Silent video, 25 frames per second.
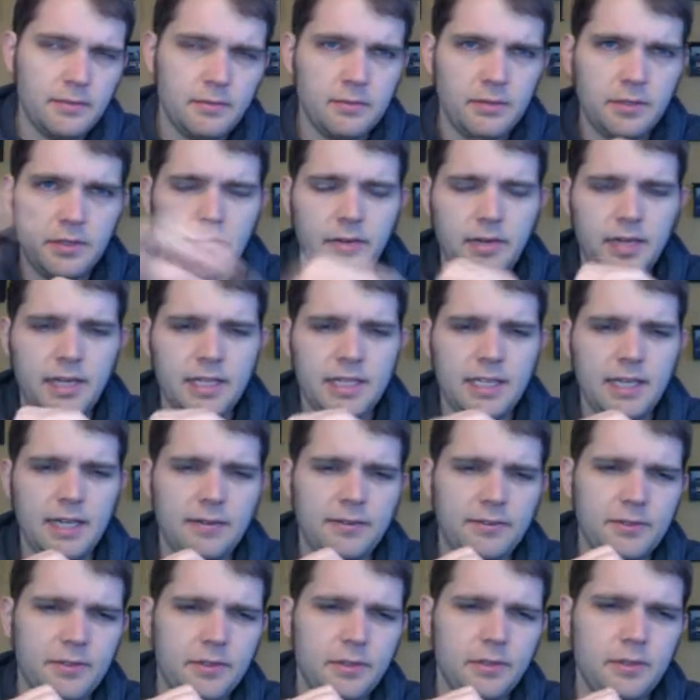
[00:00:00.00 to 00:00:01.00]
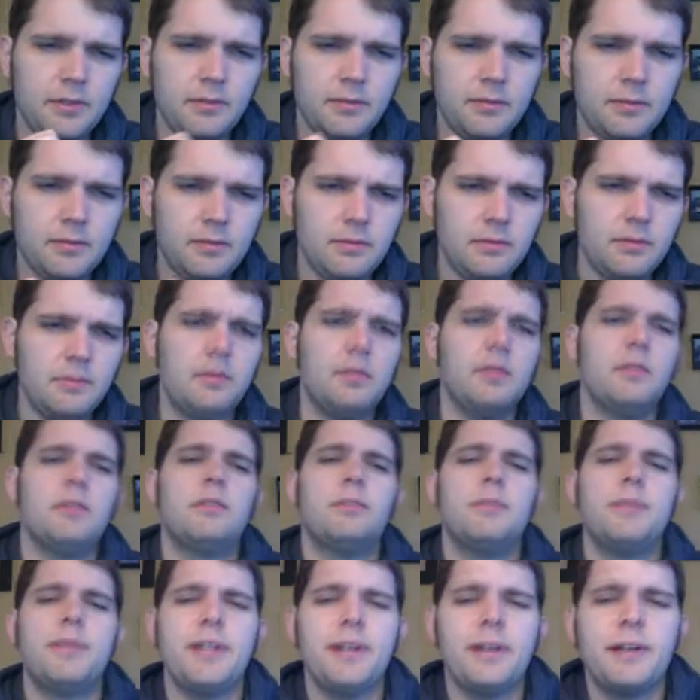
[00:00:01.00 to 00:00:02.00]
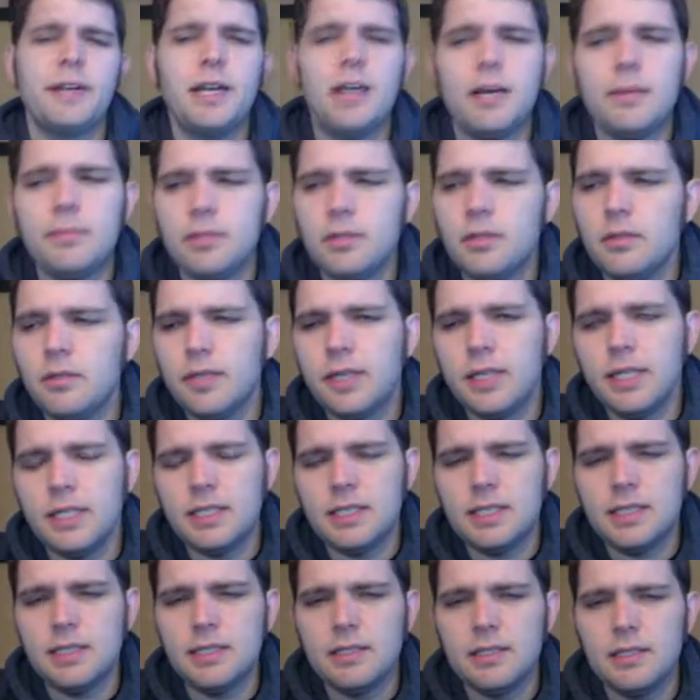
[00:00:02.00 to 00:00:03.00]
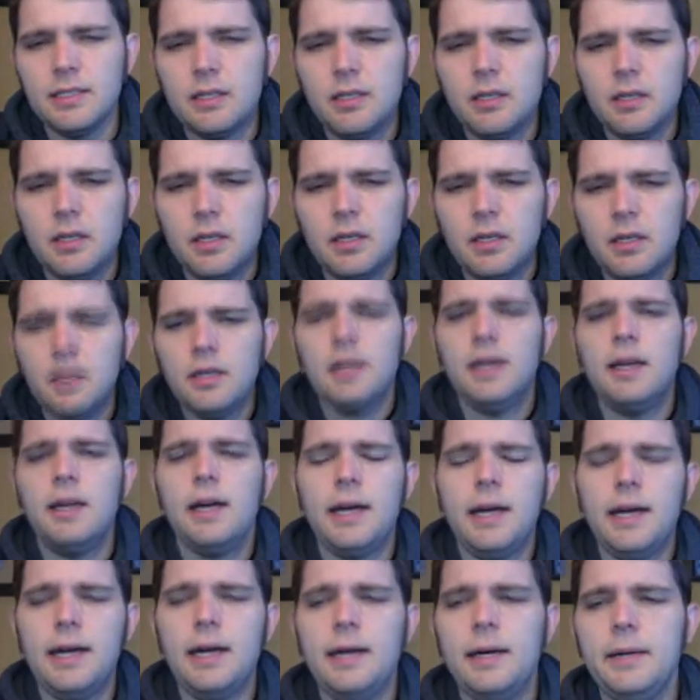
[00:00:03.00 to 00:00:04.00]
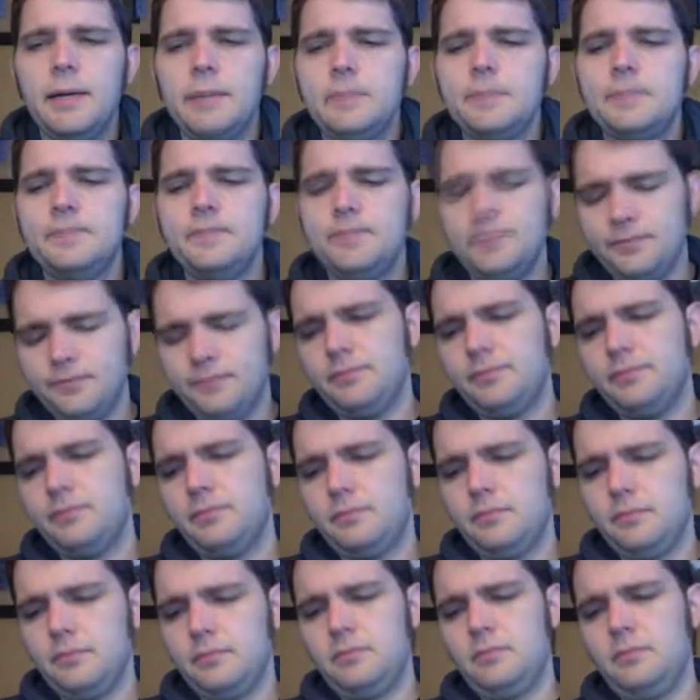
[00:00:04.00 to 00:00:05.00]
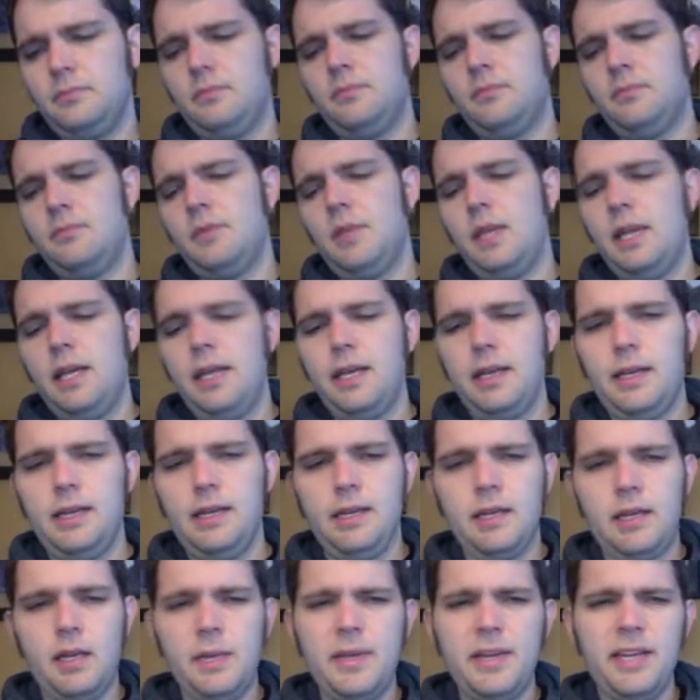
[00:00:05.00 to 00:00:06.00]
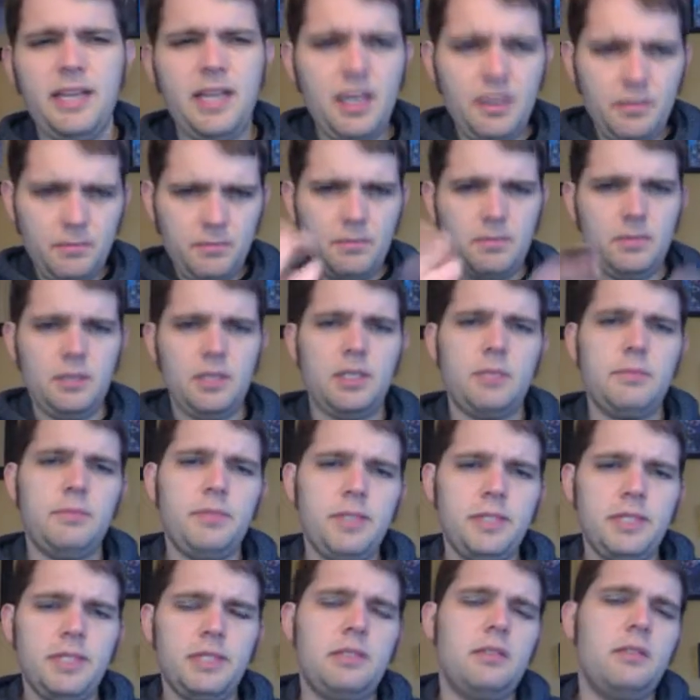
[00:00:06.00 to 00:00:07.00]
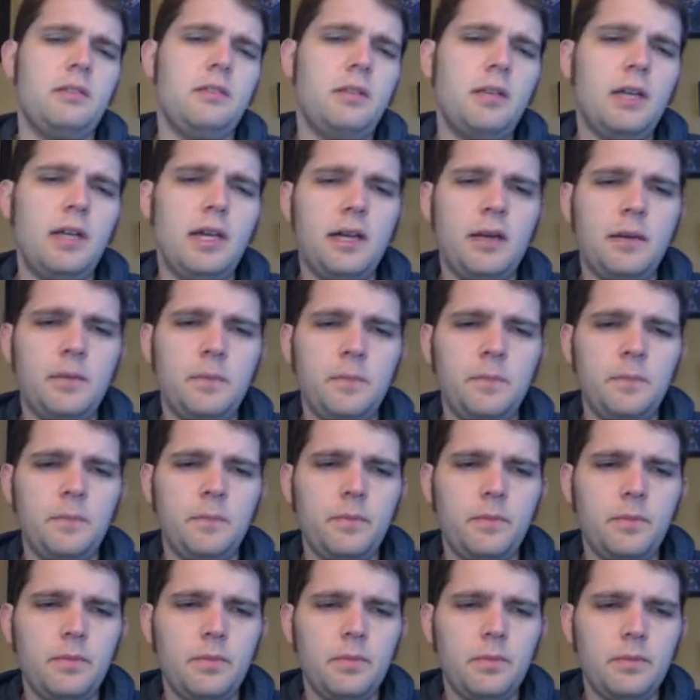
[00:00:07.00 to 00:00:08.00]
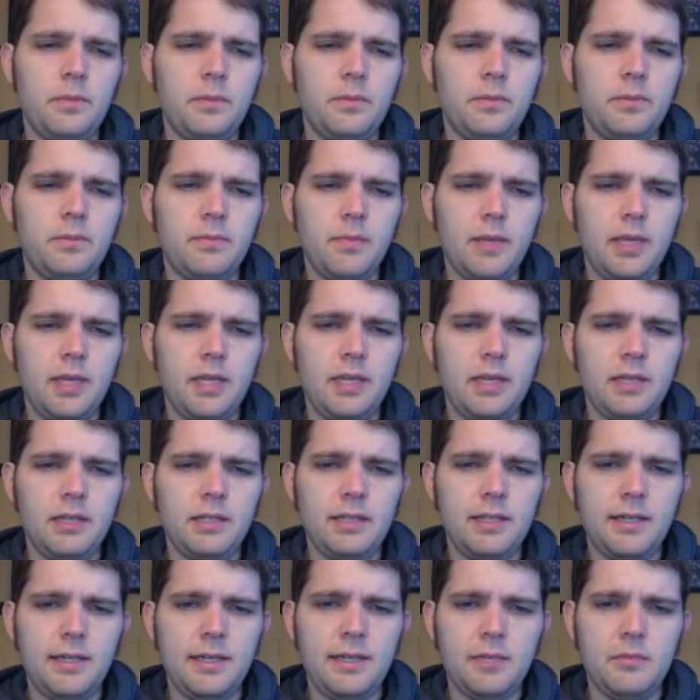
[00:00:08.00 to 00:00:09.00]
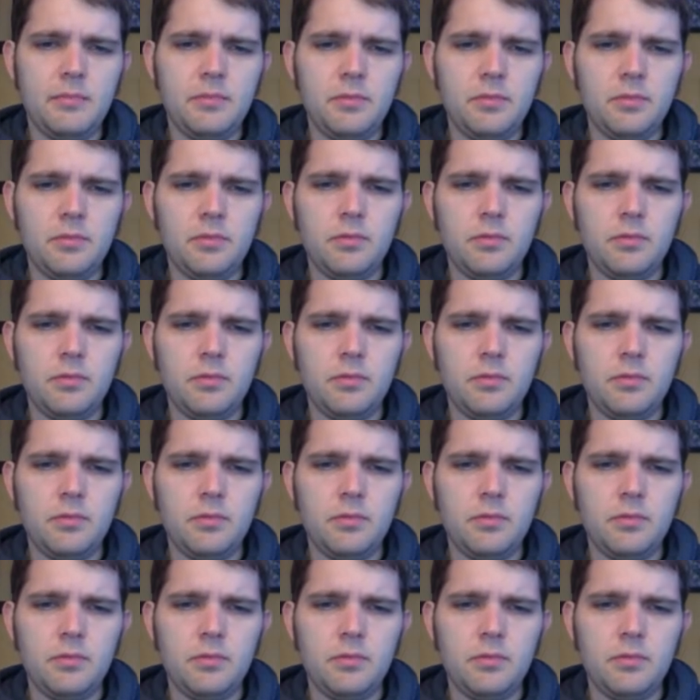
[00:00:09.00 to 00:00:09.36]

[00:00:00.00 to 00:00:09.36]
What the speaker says: 2 days after the Ludum Dare compo ended, and I made a game. It's complete. Made it on time.